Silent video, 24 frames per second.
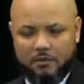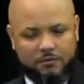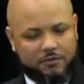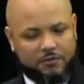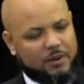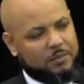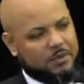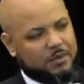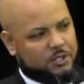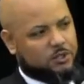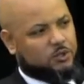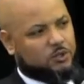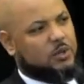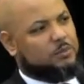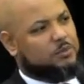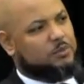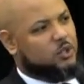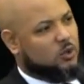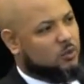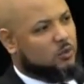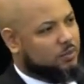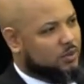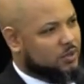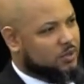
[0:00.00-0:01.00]
from a
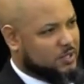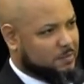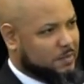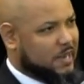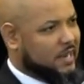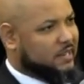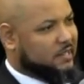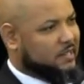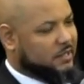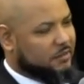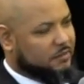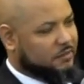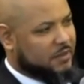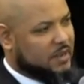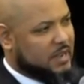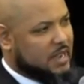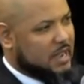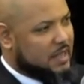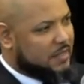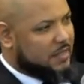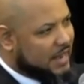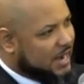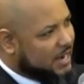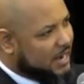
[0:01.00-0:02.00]
scriptural perspective
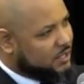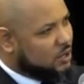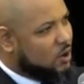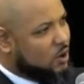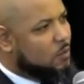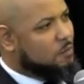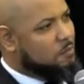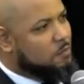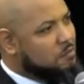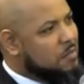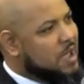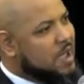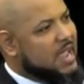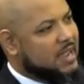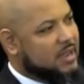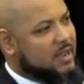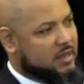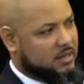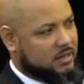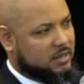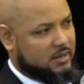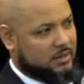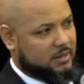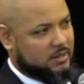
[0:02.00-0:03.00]
that I don't
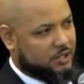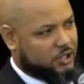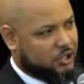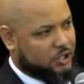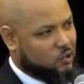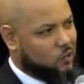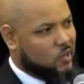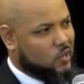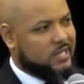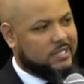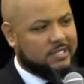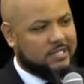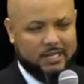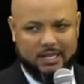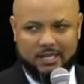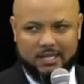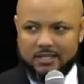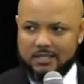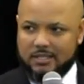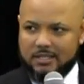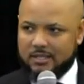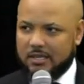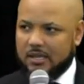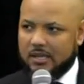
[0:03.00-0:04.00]
make
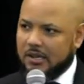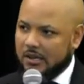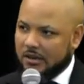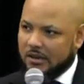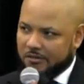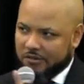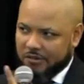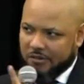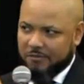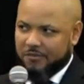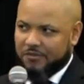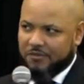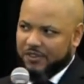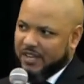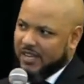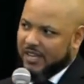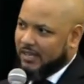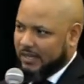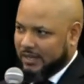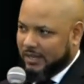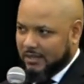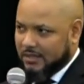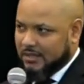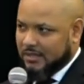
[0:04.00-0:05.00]
choices from
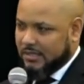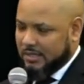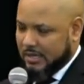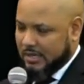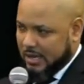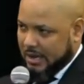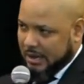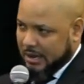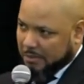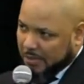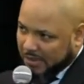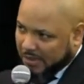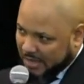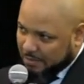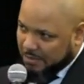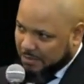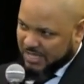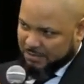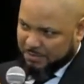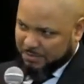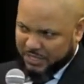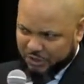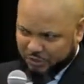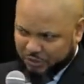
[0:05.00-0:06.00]
feelings, but they
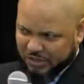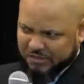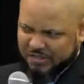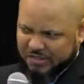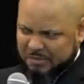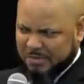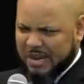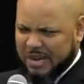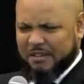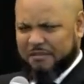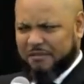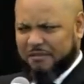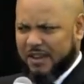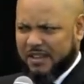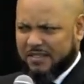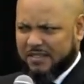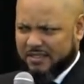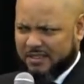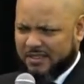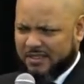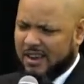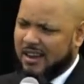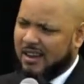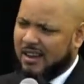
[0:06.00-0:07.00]
must be driven by faith
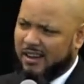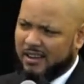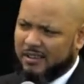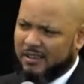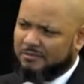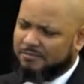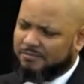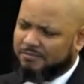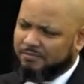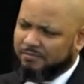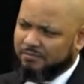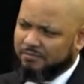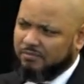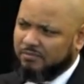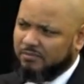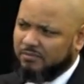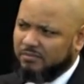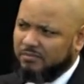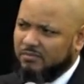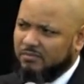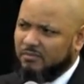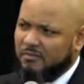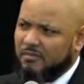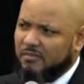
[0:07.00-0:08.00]
in God.
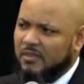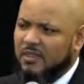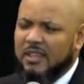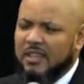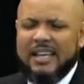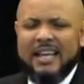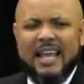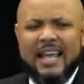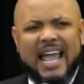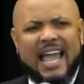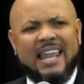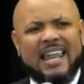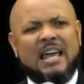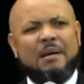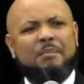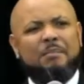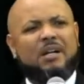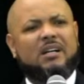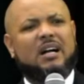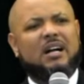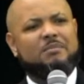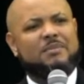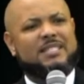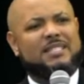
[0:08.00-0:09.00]
And that
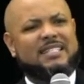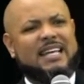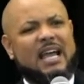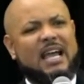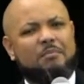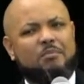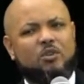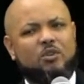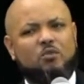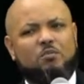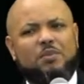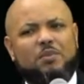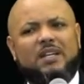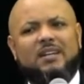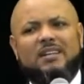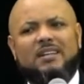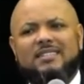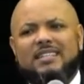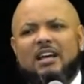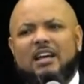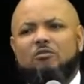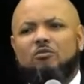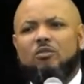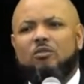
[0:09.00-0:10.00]
becomes taboo
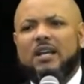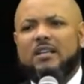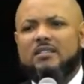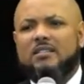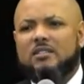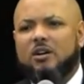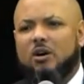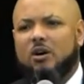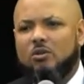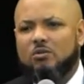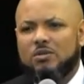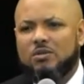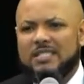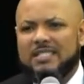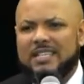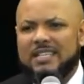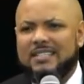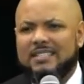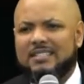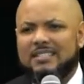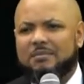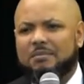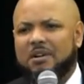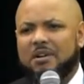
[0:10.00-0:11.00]
because that wrecks the whole
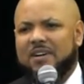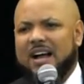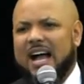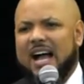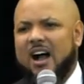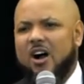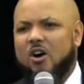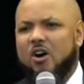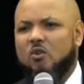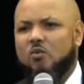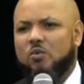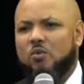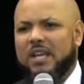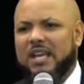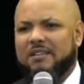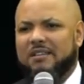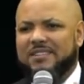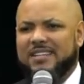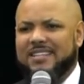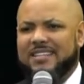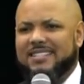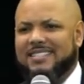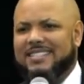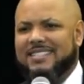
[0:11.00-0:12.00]
system of how we
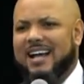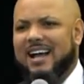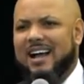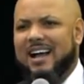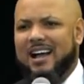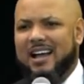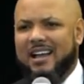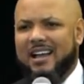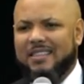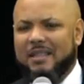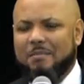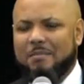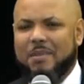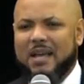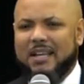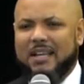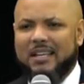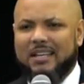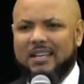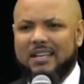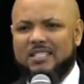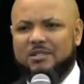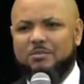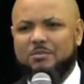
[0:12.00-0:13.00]
have designed the
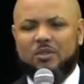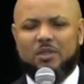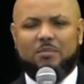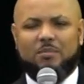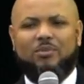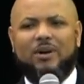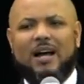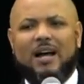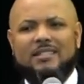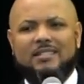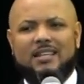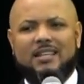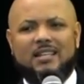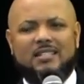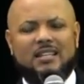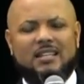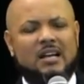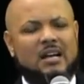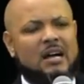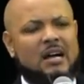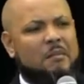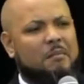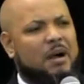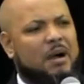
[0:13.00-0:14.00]
mechanism of the process
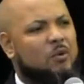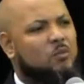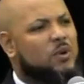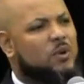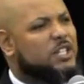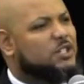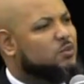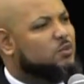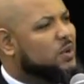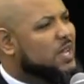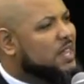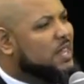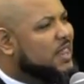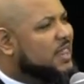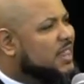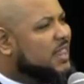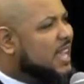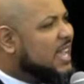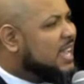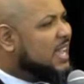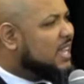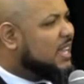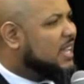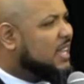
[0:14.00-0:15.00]
by which we
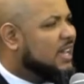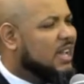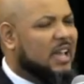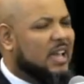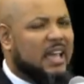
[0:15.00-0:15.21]
think